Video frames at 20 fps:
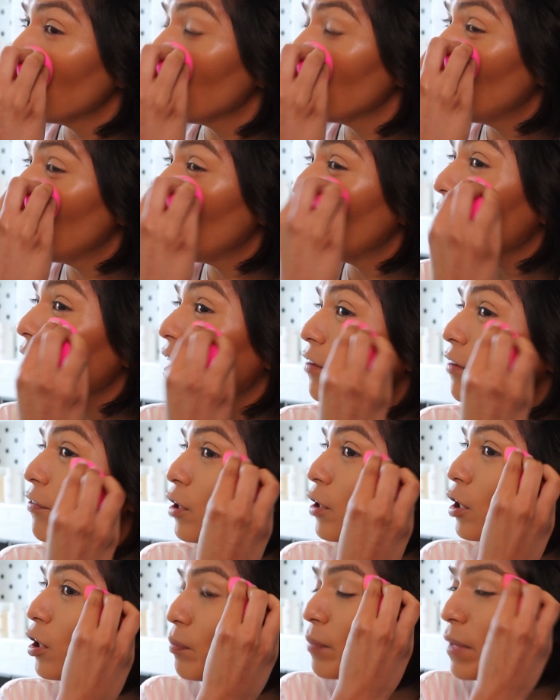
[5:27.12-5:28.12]
you, OUAI, for
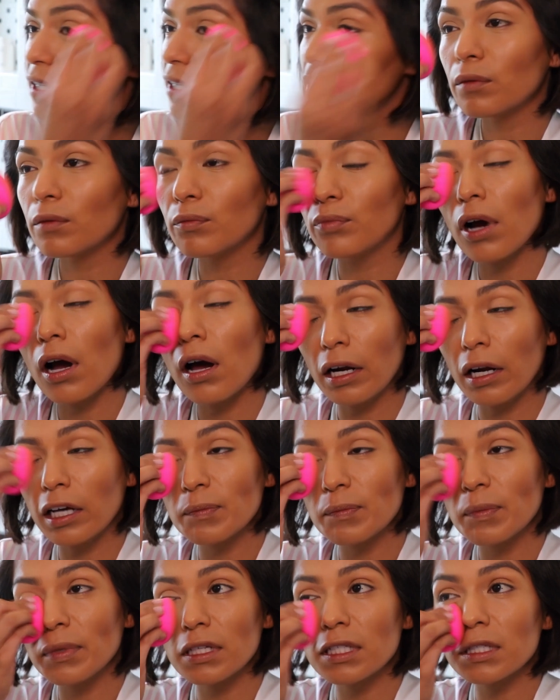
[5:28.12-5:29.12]
your amazing products,
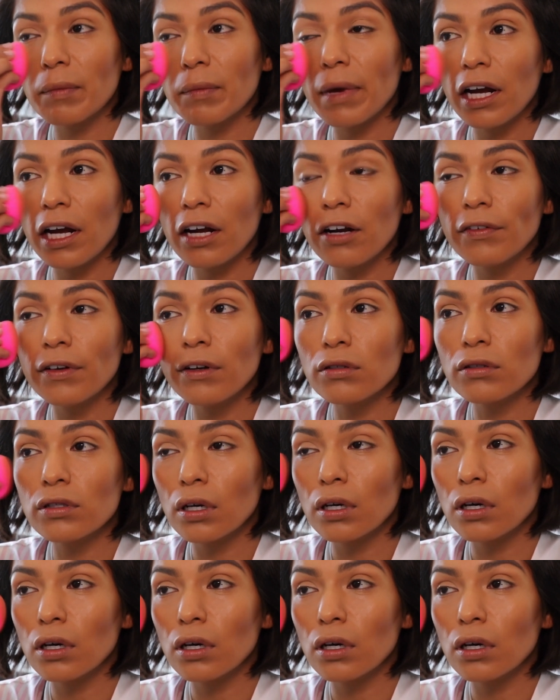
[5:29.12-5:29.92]
because my hair feels